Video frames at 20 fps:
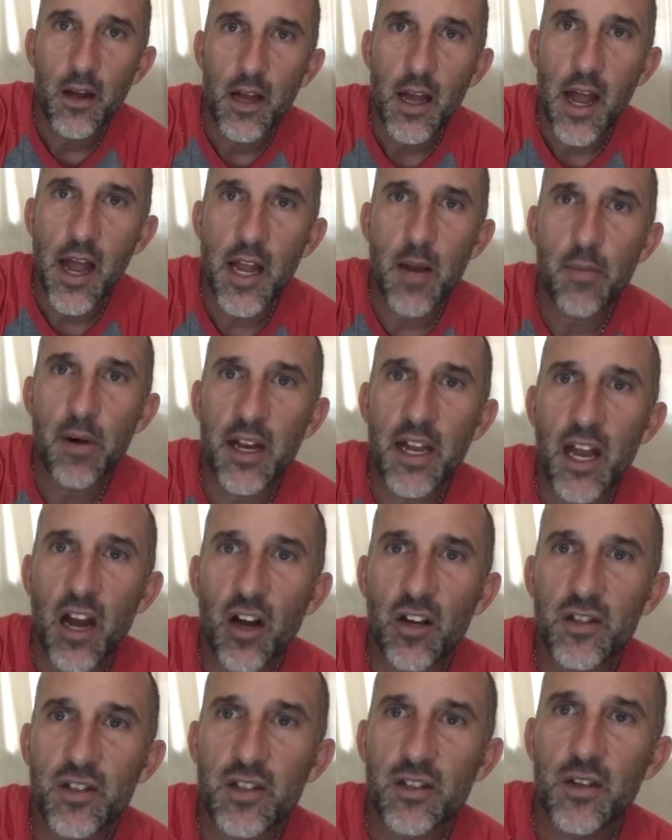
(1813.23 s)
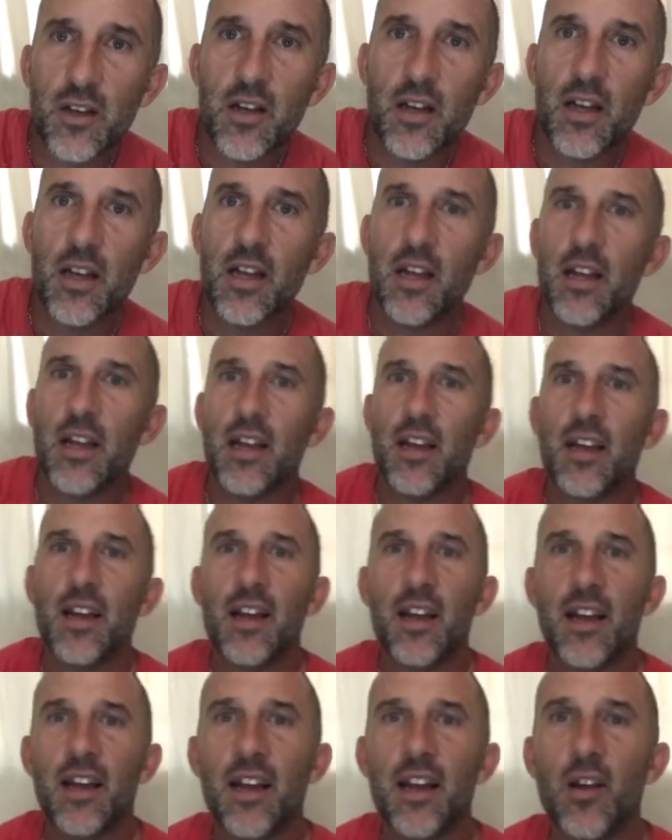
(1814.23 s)
anybody else,
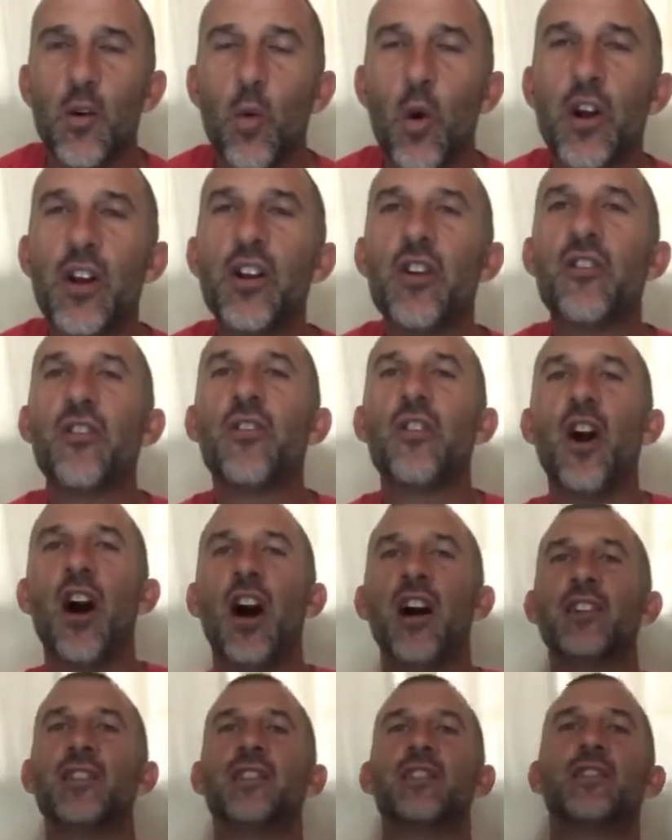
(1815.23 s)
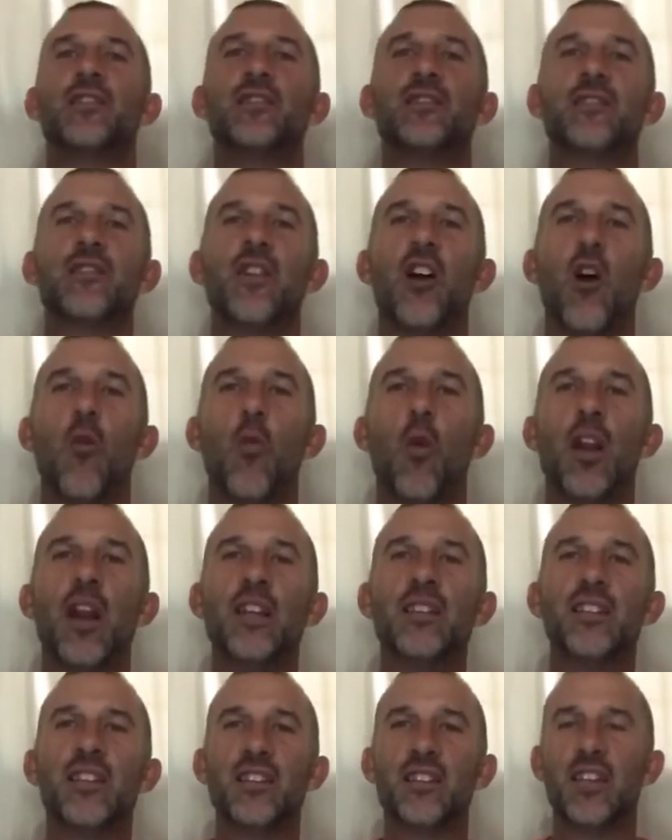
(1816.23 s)
what are your thoughts on what I
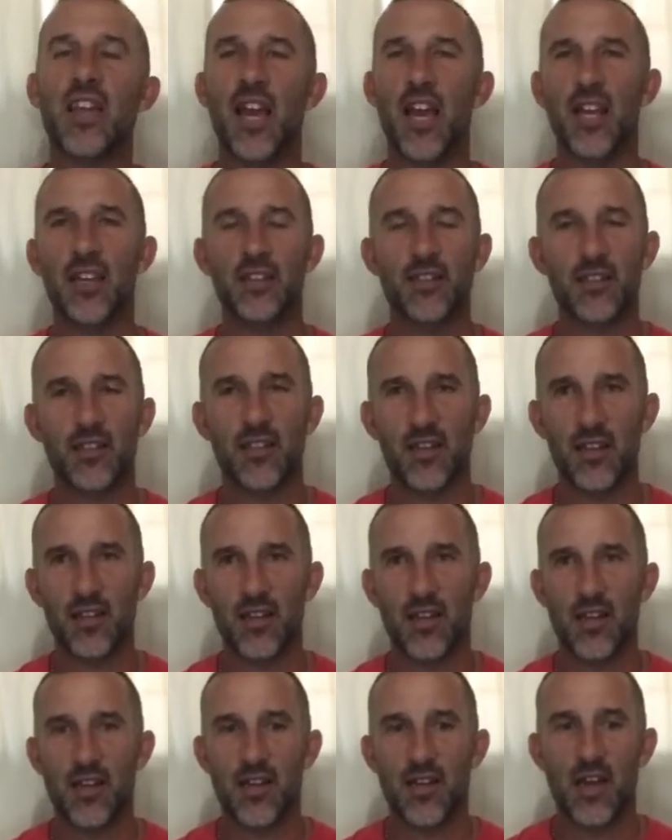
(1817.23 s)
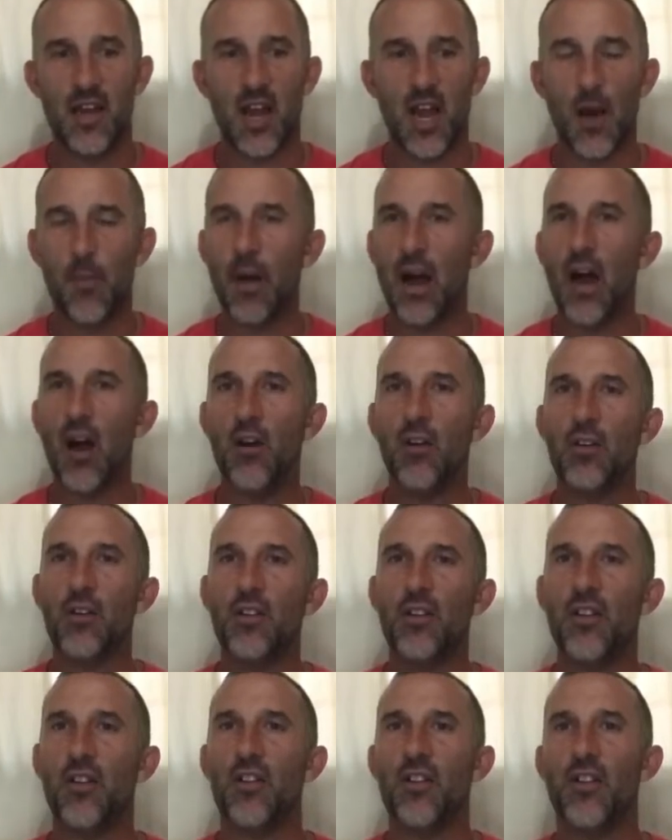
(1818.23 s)
just said about
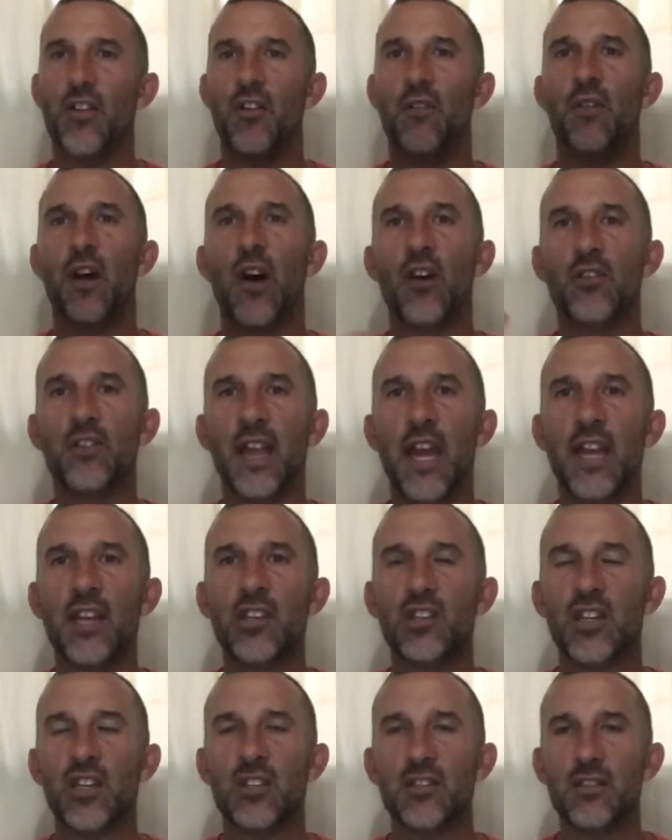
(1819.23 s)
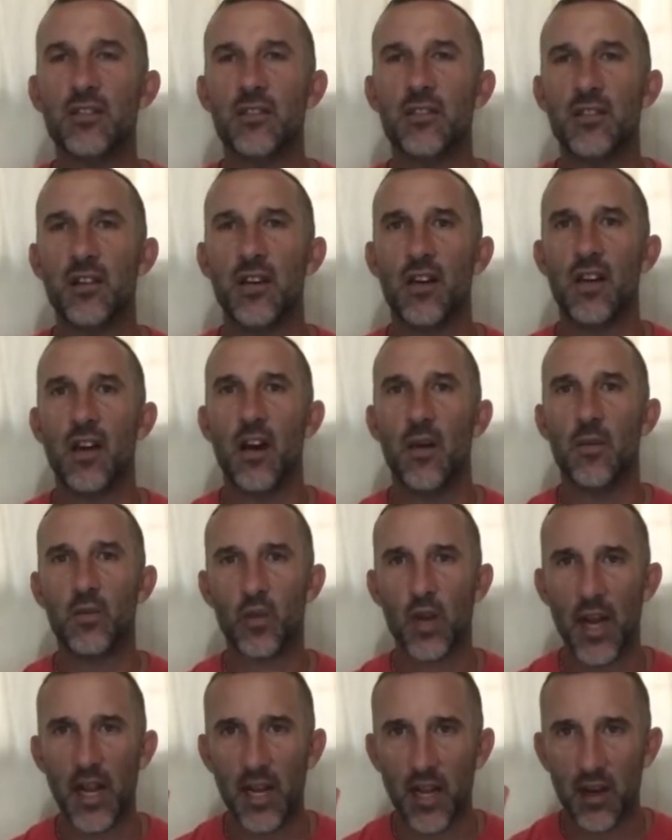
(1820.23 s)
the foundation of
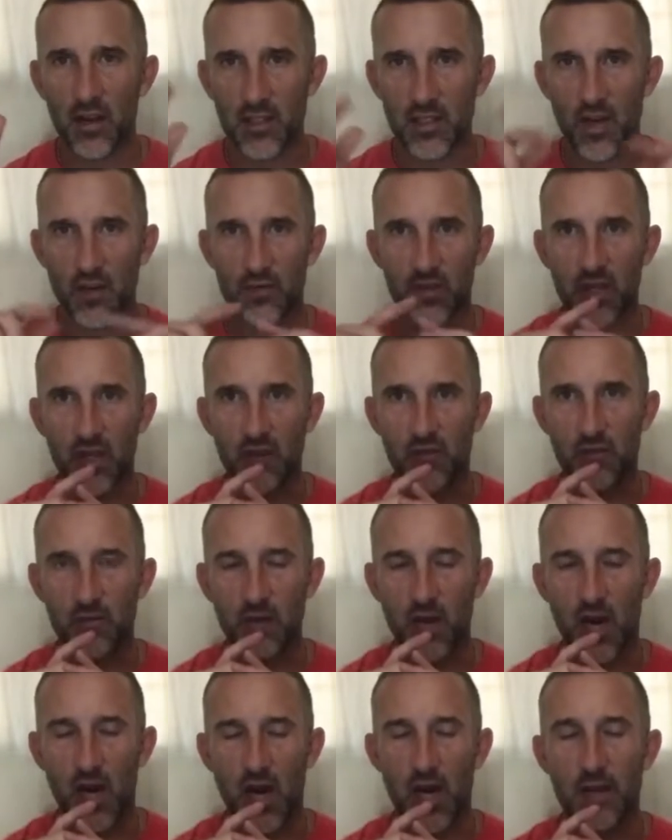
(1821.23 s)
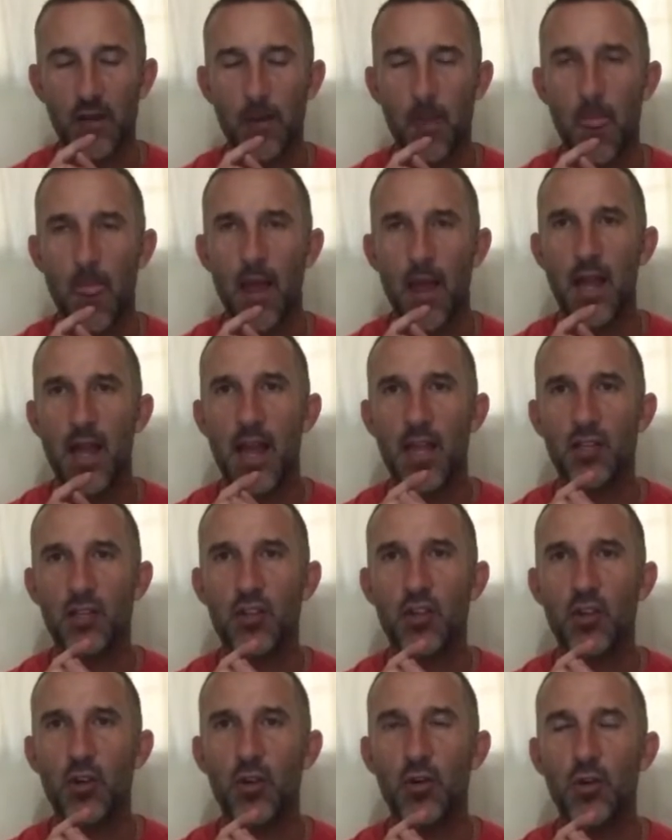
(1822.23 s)
training ourselves to hear from God, and
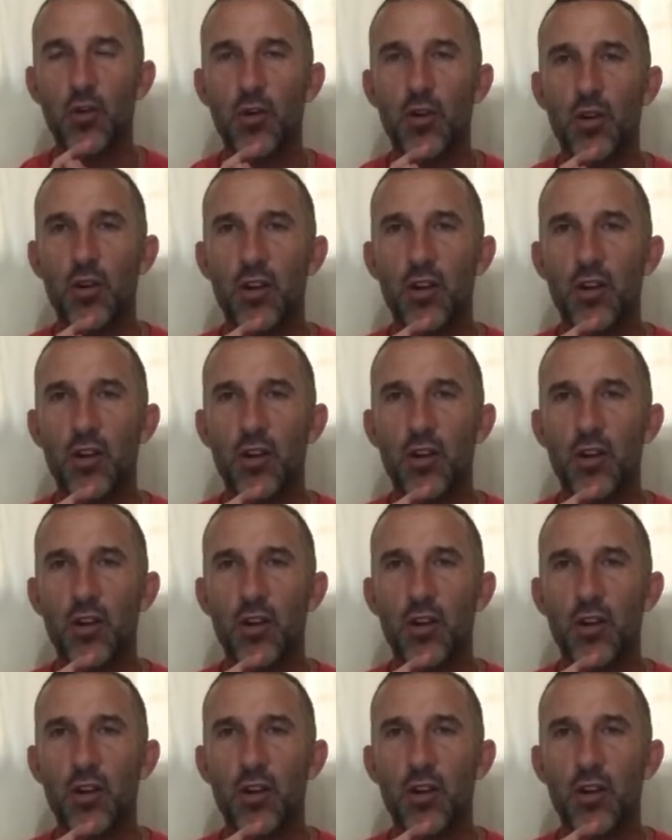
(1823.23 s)
two,